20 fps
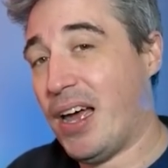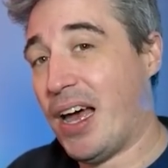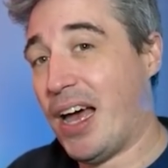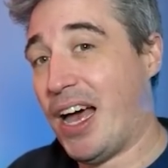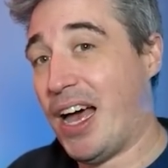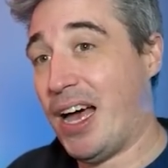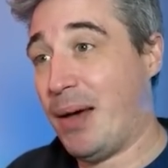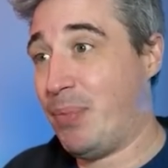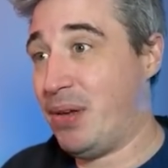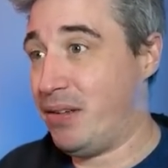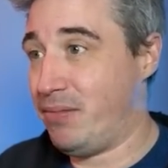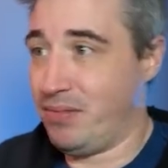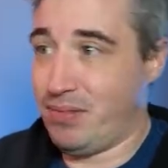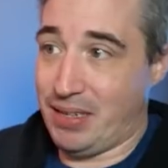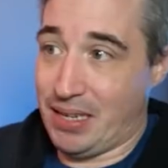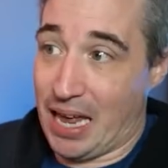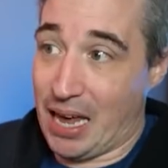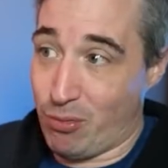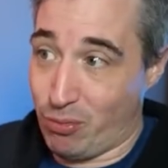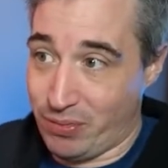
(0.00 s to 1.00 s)
Uh, but
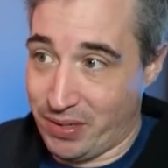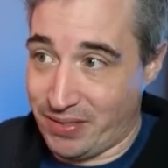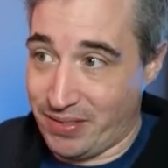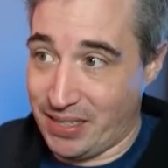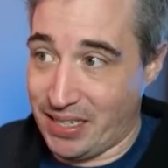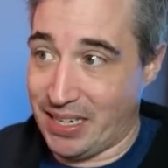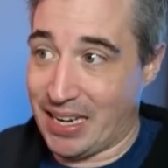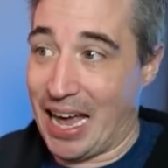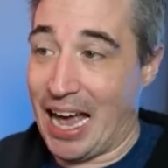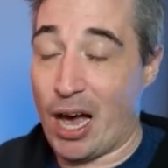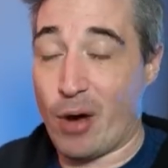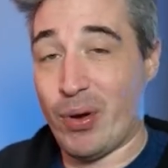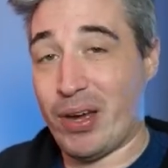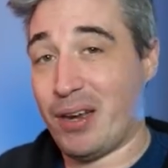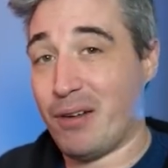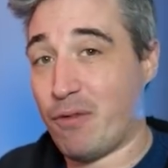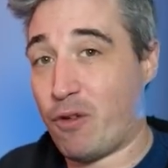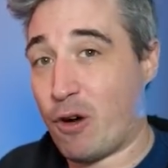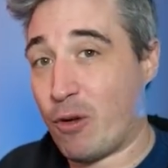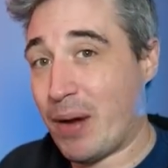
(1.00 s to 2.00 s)
now we've seen how it
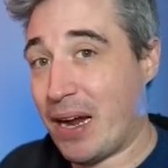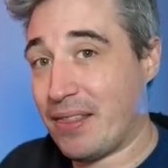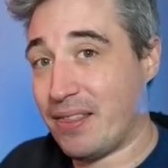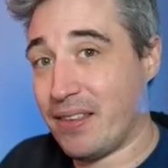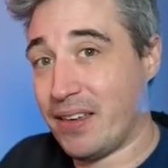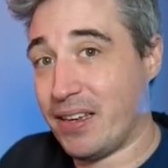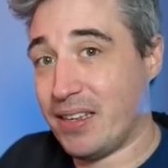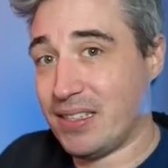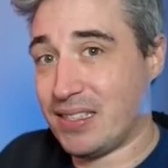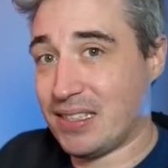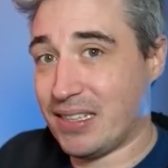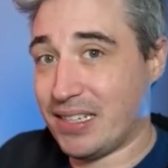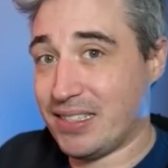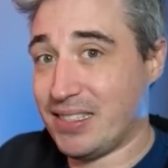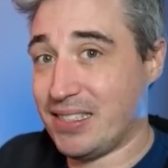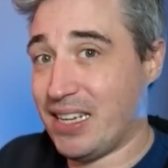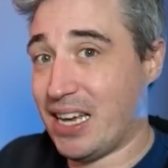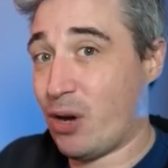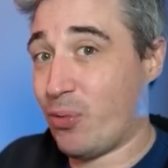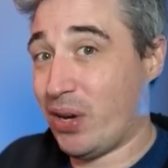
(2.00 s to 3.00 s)
can format things, let's
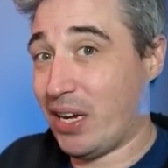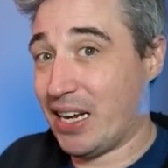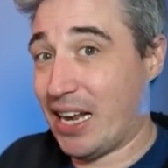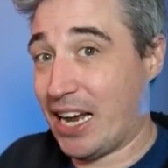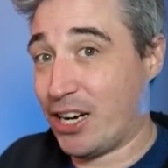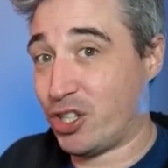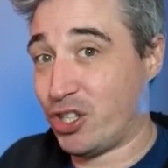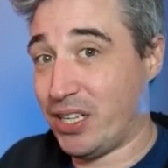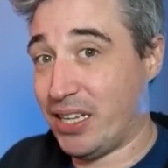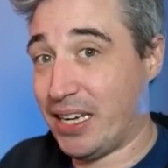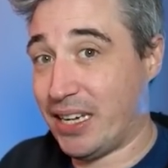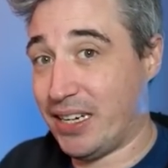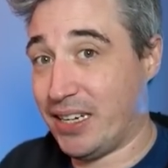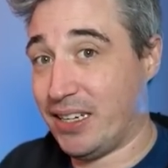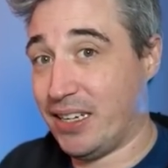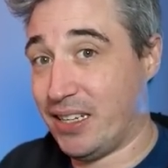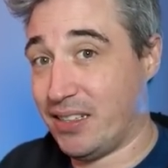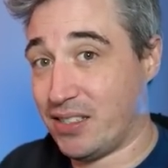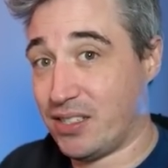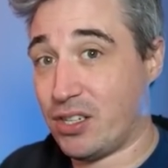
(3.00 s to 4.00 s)
see how we can actually get
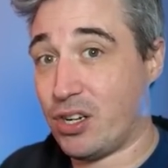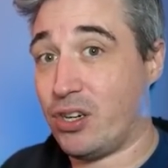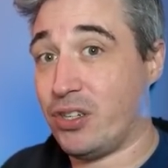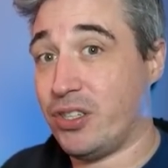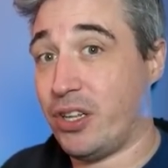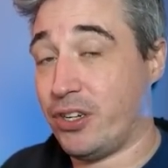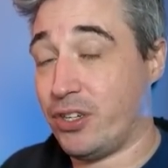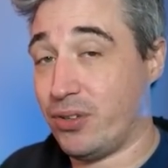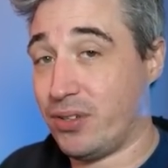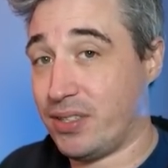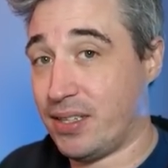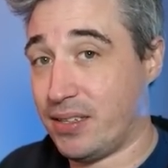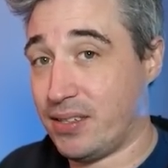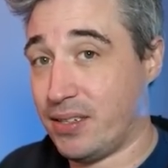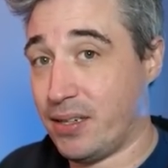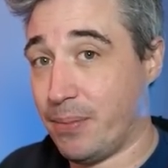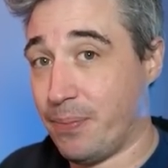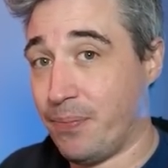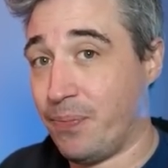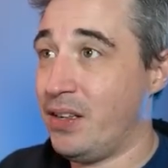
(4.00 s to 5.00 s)
it installed on your
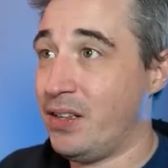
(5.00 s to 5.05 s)
system.